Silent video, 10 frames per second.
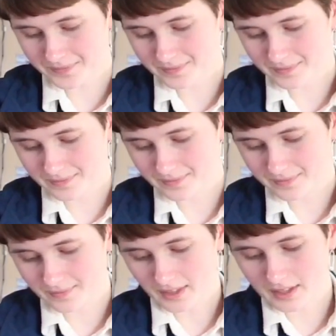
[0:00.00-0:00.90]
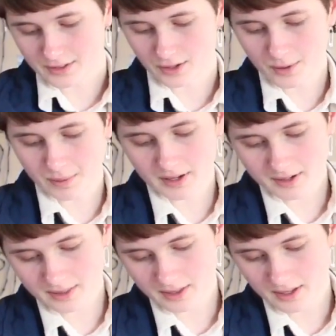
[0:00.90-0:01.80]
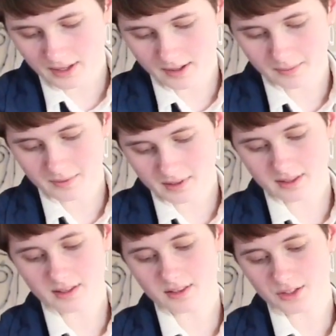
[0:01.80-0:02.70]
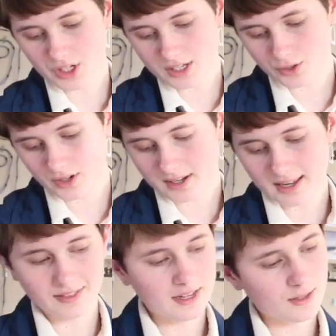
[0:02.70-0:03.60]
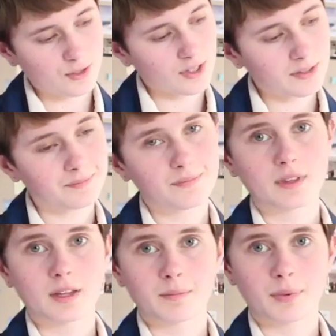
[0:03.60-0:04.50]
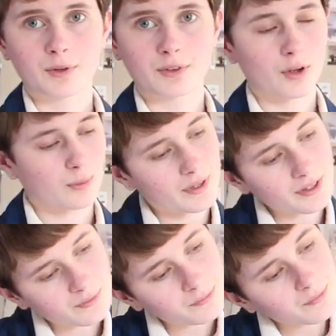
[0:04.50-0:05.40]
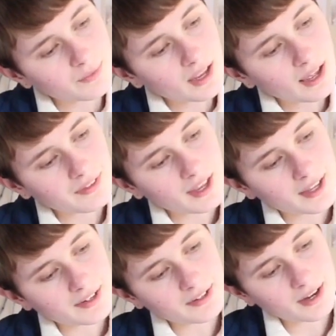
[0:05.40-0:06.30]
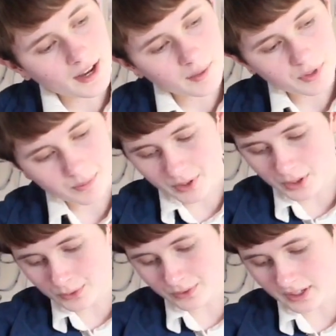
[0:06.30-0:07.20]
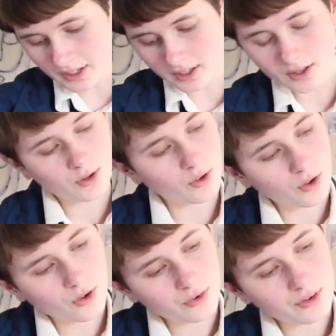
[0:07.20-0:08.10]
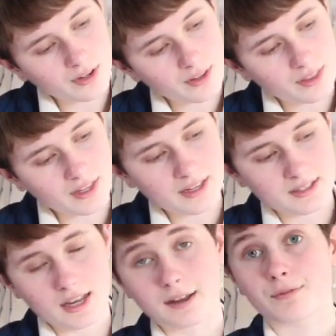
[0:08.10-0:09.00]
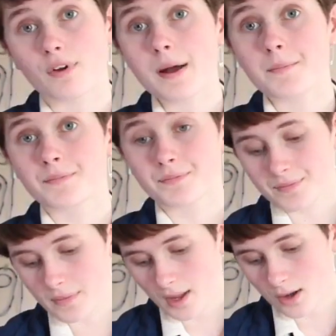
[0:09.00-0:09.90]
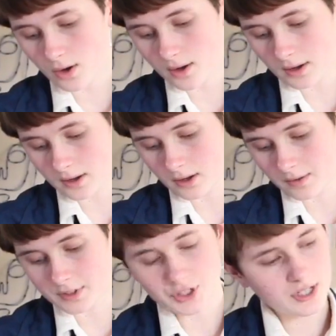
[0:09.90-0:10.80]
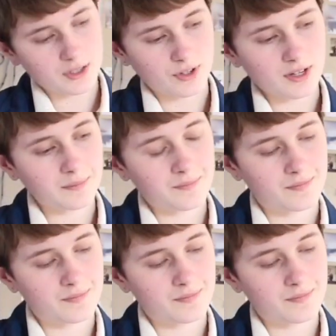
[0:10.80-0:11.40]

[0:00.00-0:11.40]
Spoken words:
so you pluck the G string and the E string, both open, and then you put your finger on the 2nd fret of the G string,